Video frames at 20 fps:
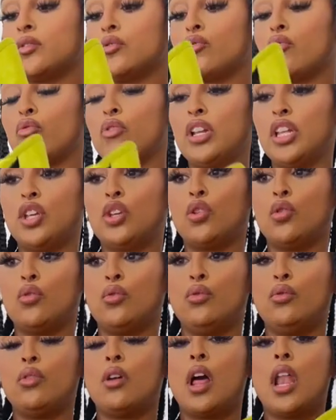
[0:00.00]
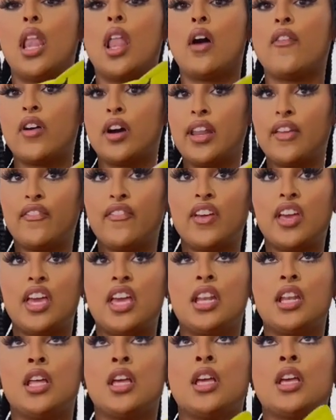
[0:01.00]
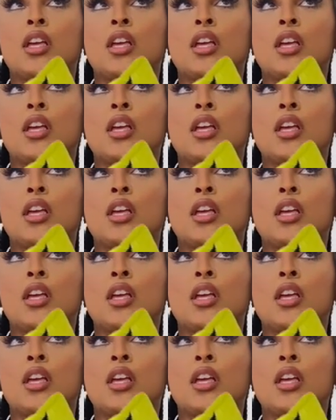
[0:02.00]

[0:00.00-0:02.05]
Really cute. Love how they fit.